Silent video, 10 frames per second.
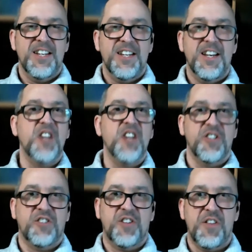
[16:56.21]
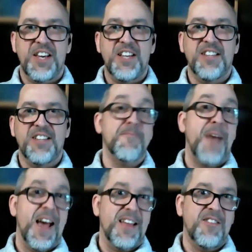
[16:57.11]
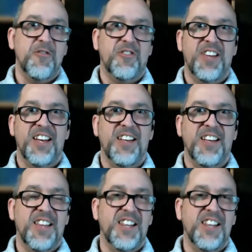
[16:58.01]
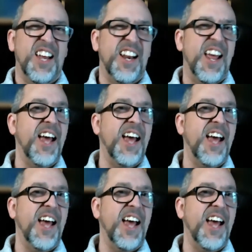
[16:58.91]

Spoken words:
not just things that Matthew said that